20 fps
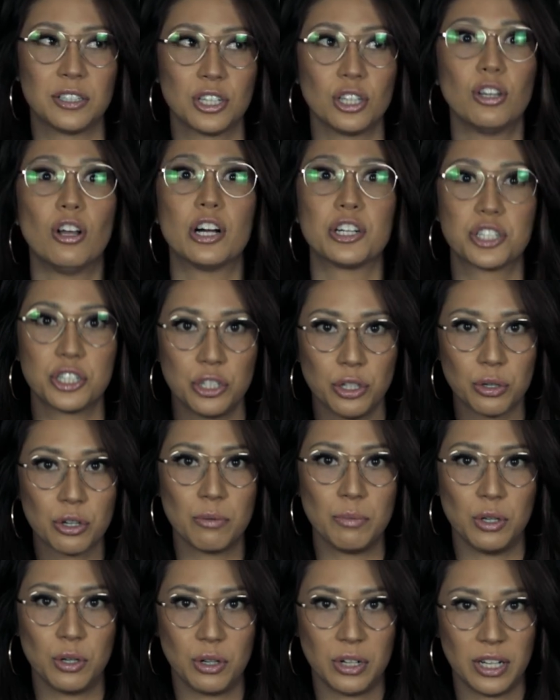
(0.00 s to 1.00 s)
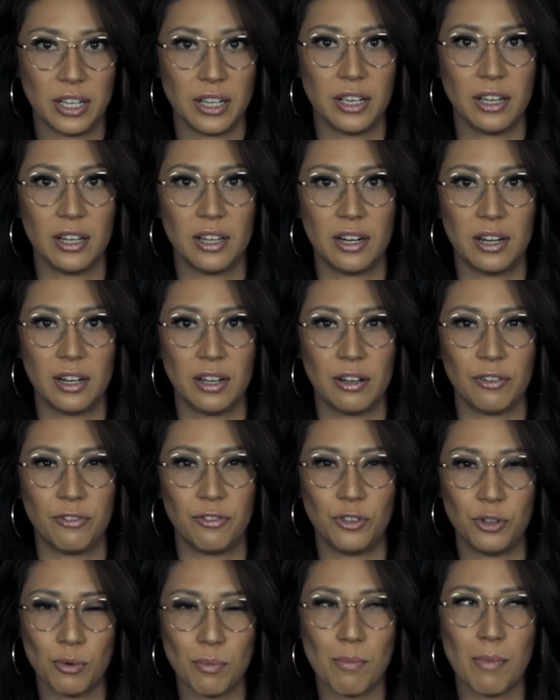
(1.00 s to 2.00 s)
to launch a new community in a
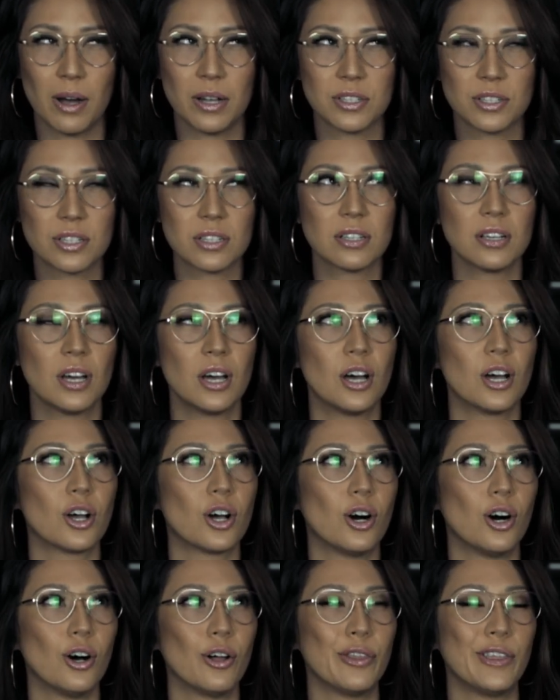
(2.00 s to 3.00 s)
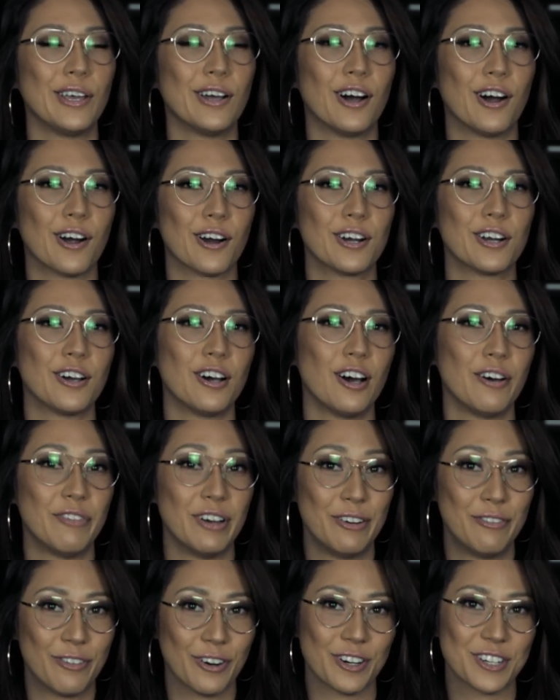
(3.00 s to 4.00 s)
few months called the Art
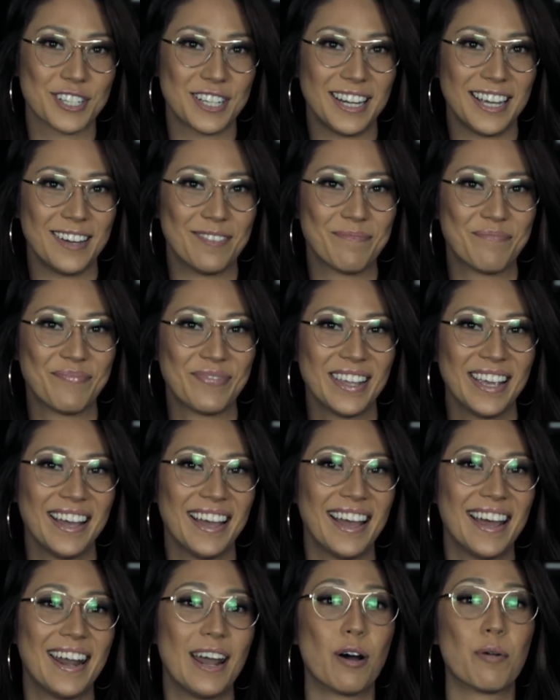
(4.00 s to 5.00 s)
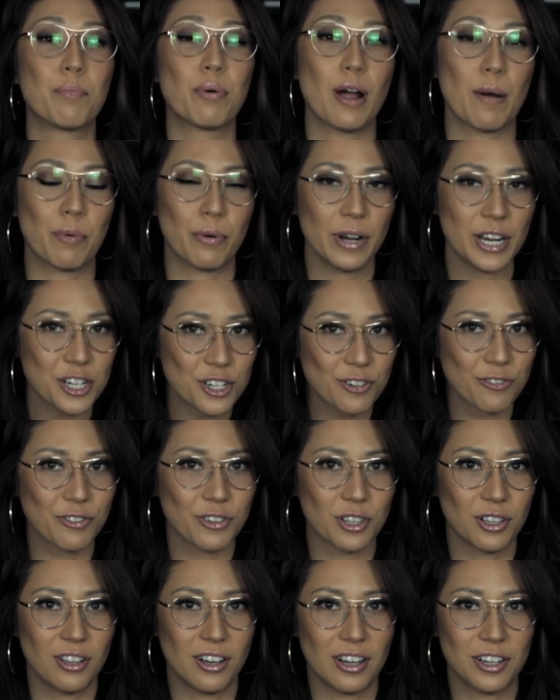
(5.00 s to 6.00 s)
of Adversity. Now, in preparation
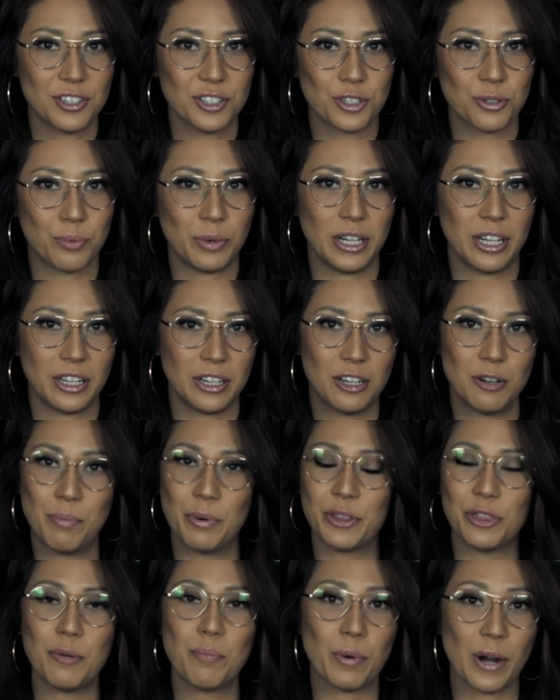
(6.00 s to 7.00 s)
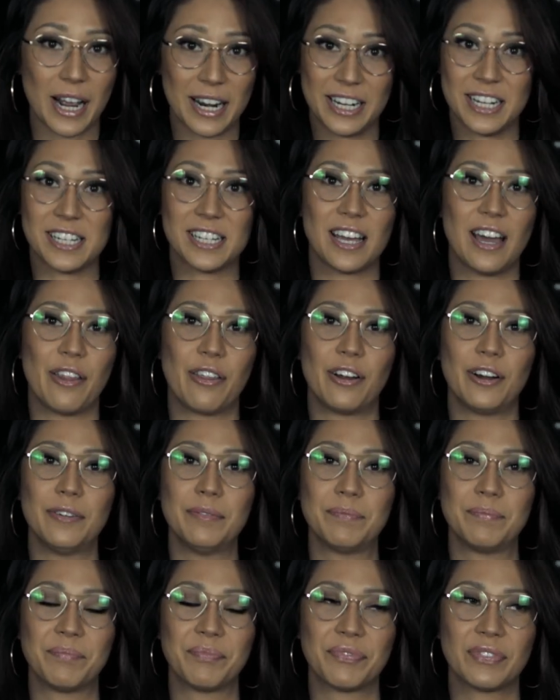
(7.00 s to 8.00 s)
for the launch, we needed to put the branding
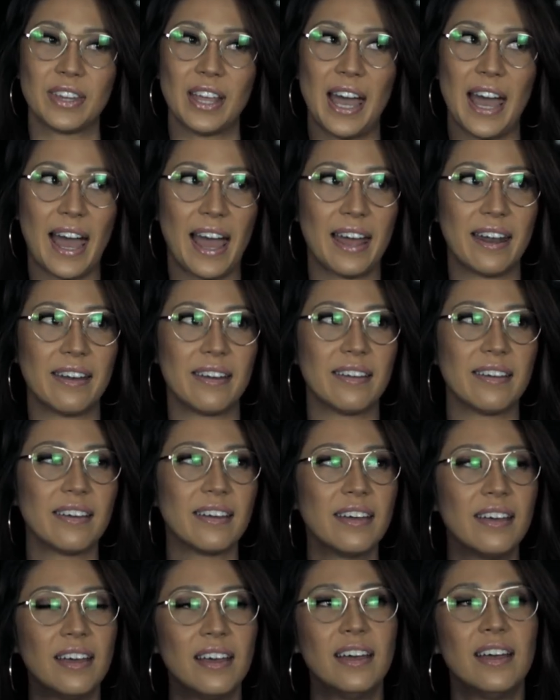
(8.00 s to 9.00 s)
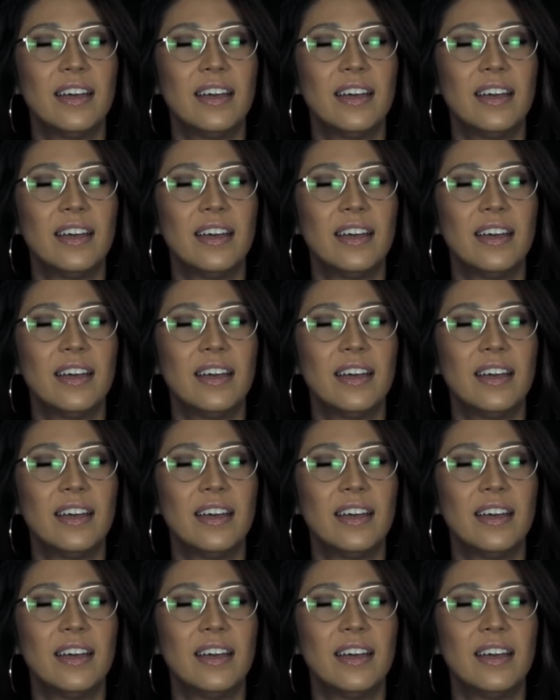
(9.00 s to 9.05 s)
together. And,